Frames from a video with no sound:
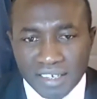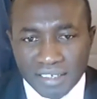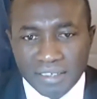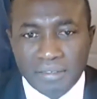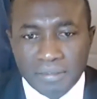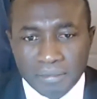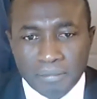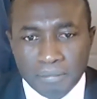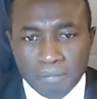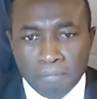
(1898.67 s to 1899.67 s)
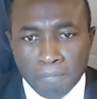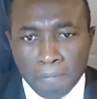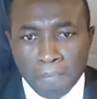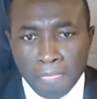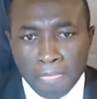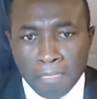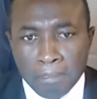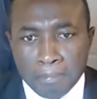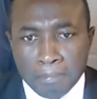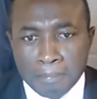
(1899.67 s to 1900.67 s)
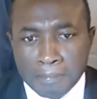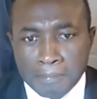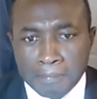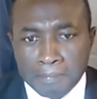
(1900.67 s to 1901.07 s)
And decided and say, yes, it's high.